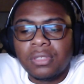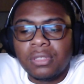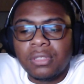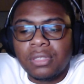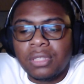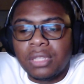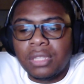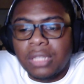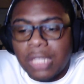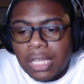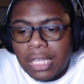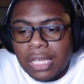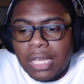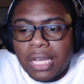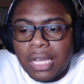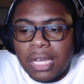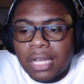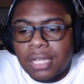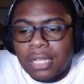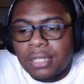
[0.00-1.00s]
Thank
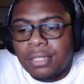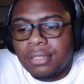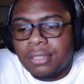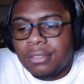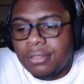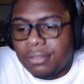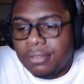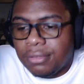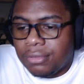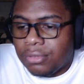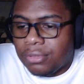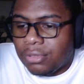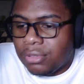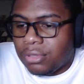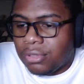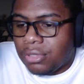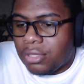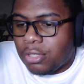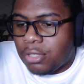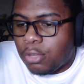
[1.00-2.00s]
God.
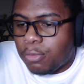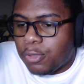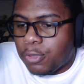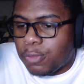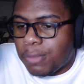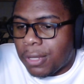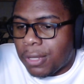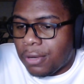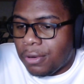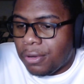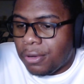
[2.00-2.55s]
So much better.